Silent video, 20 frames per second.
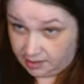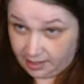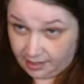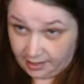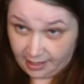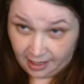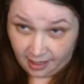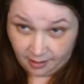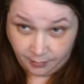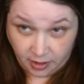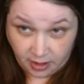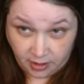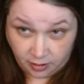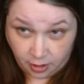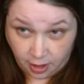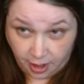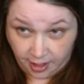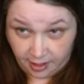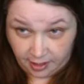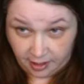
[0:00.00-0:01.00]
I am going to
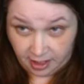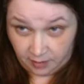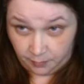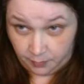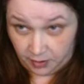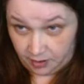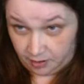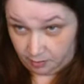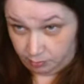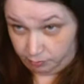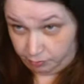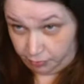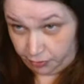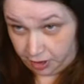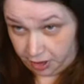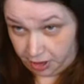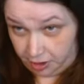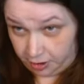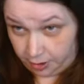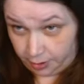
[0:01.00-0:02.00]
try and keep it
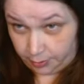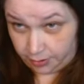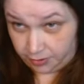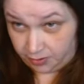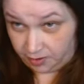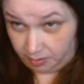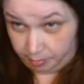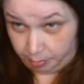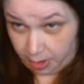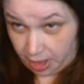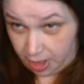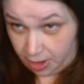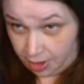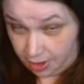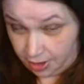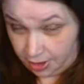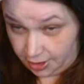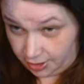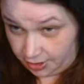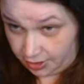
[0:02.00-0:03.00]
pretty close to the
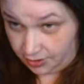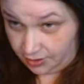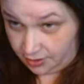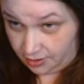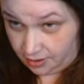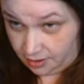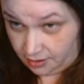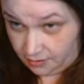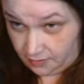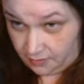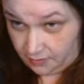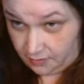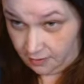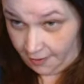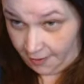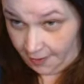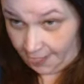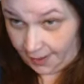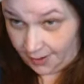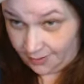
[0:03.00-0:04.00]
part
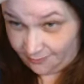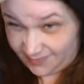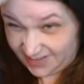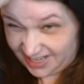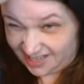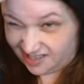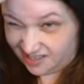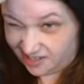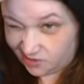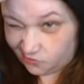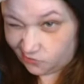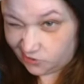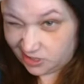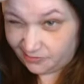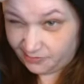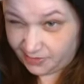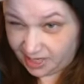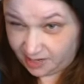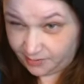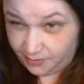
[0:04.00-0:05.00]
because I want to
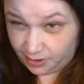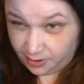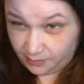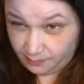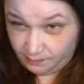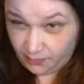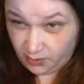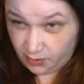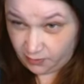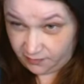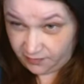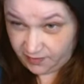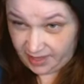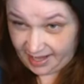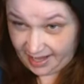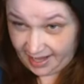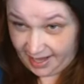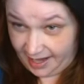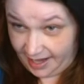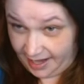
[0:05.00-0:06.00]
be able to move the
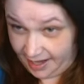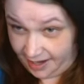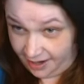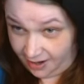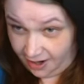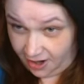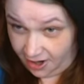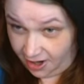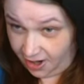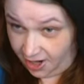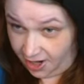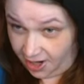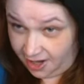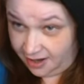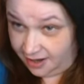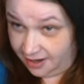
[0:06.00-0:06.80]
hair.